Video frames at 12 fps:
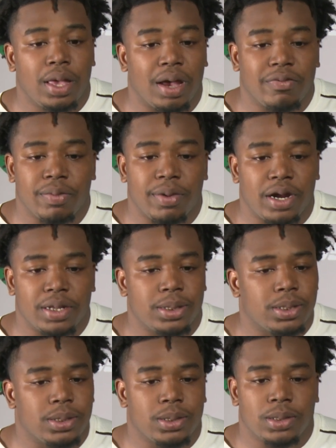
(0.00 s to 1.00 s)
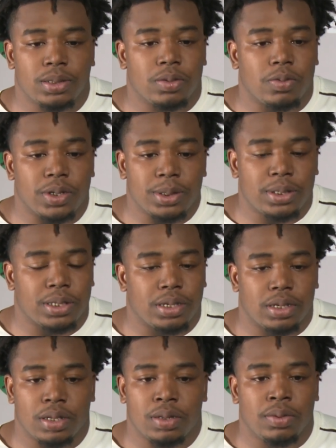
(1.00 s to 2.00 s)
everybody's just wants
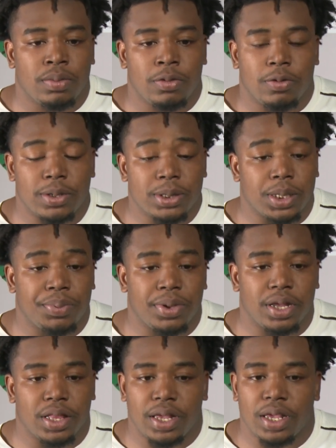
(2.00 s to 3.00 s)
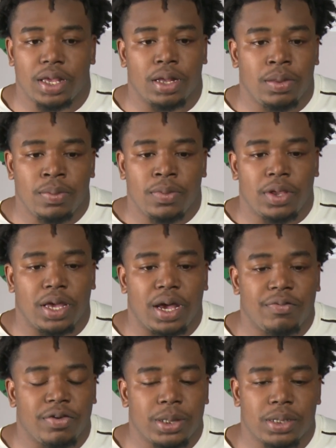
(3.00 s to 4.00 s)
to play. Like
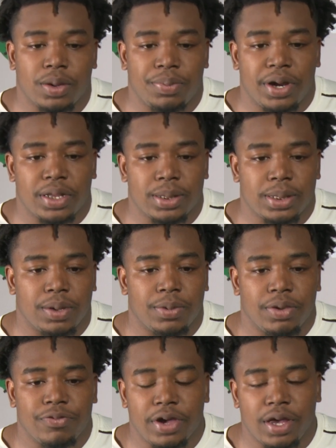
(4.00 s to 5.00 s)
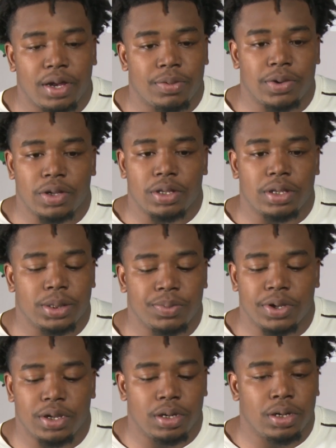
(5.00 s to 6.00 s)
every single practice that we've had has
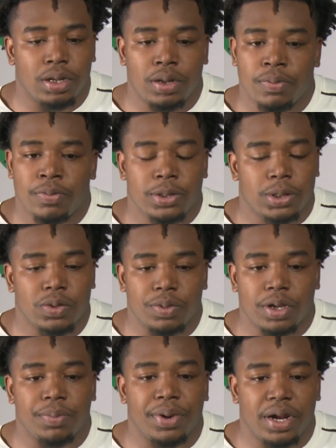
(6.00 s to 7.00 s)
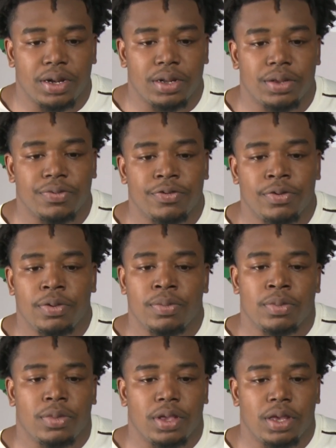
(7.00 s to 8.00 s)
been super competitive
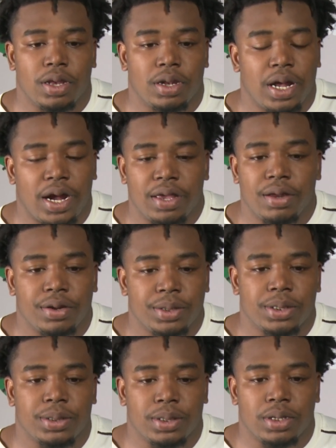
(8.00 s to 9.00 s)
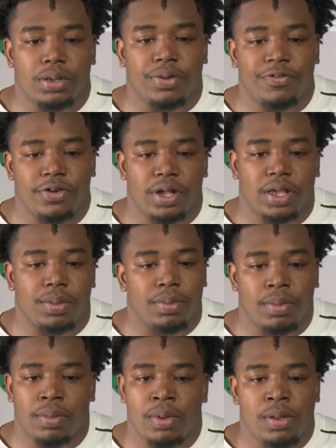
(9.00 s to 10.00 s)
and high energy. So I feel like it
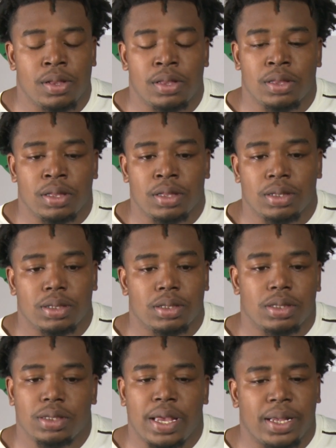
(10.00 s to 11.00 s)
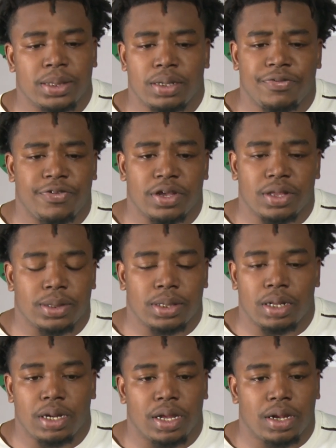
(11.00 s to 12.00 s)
hasn't affected us in
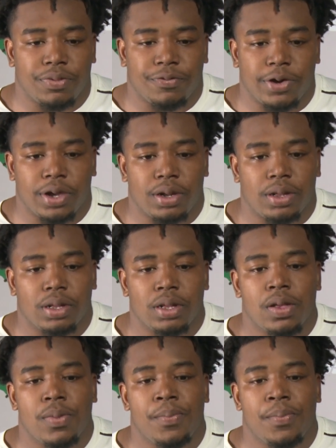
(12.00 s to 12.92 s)
a negative way at all.